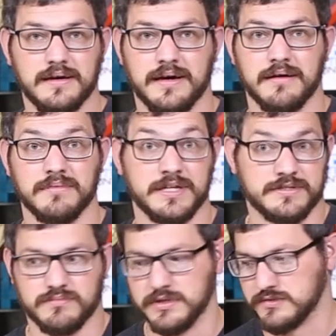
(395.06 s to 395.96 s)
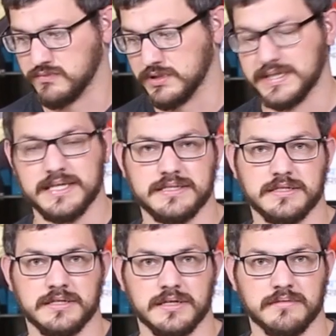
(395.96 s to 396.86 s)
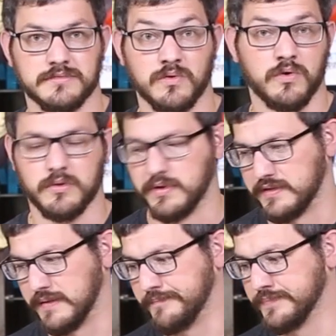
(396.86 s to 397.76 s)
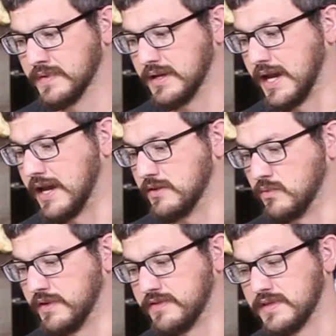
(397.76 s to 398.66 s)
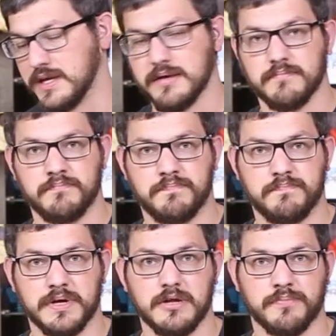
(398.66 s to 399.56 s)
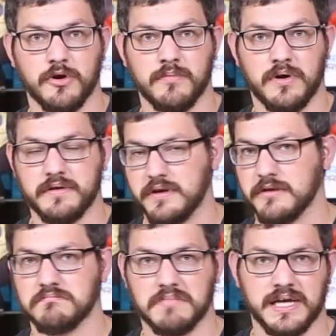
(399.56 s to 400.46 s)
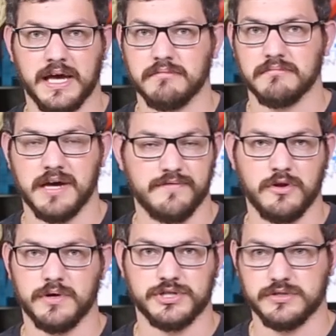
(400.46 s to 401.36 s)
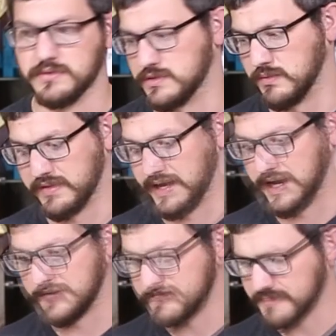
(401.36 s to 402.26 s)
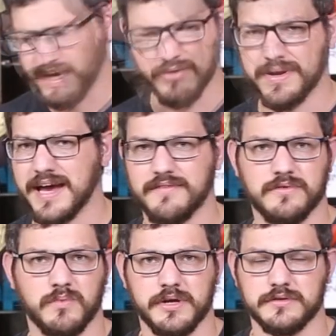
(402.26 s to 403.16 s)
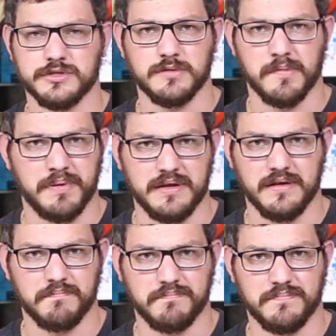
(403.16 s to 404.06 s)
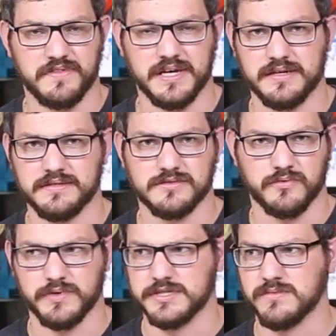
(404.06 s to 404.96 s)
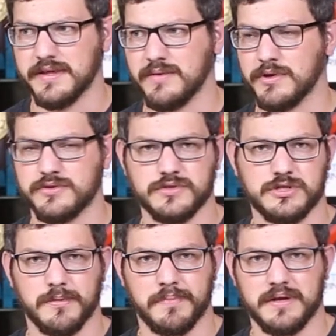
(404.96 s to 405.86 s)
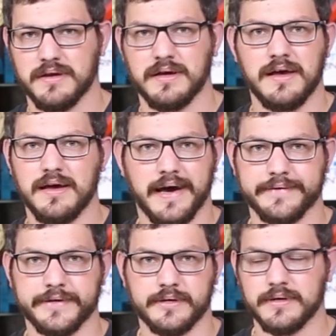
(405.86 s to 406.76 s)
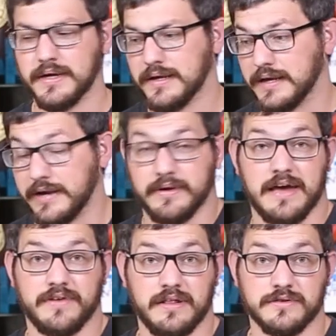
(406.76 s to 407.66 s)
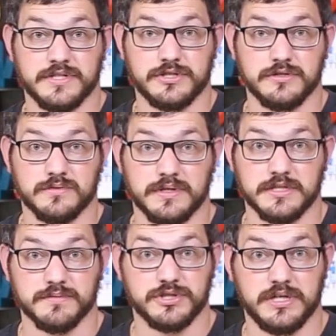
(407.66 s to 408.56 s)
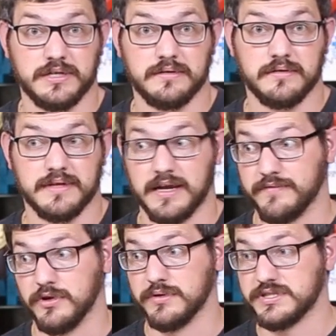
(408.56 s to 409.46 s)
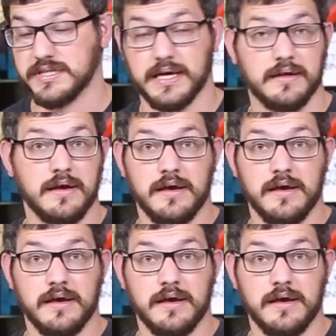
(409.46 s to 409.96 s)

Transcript: It's really easy to work with it. And with the Pinda probe on here, again, I have no issues with that. I don't have the weird Super Pinda things or reason why they went to a Super Pinda. I don't know. I don't have any of those issues with this machine that I've noticed yet.